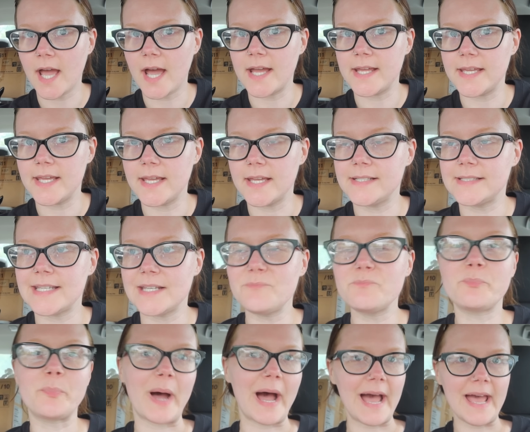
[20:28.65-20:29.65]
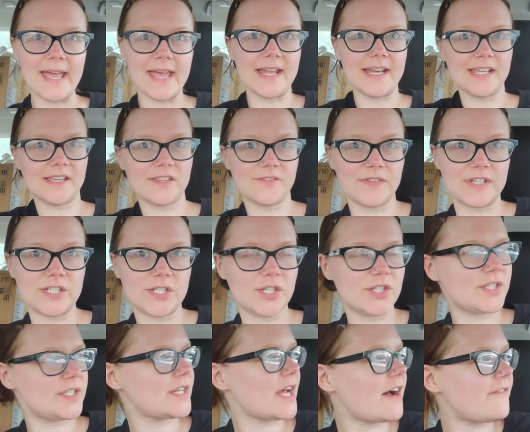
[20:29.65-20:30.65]
I didn't buy any of the
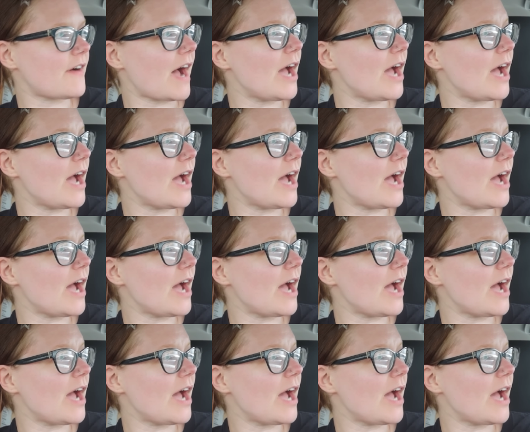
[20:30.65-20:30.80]
vintage stuff.